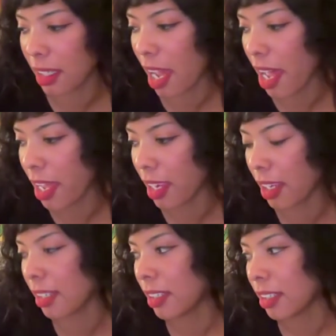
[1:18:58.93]

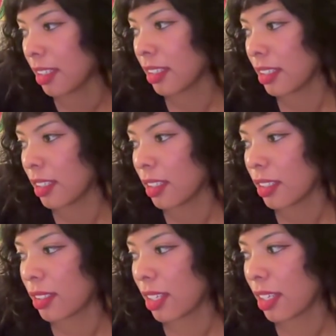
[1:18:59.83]
I
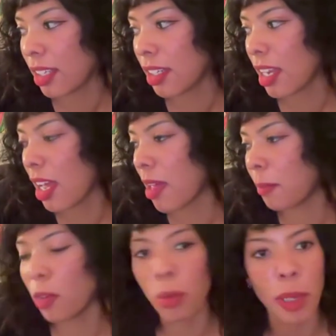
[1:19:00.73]

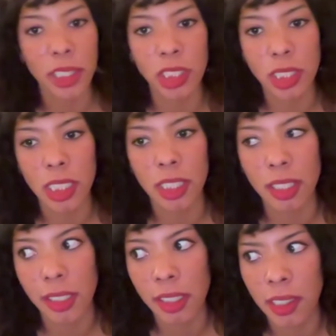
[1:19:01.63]
didn't
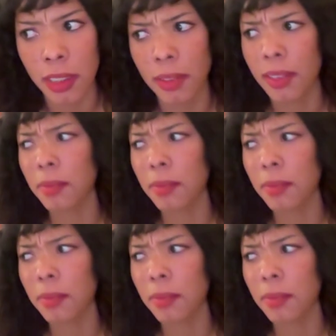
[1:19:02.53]
question the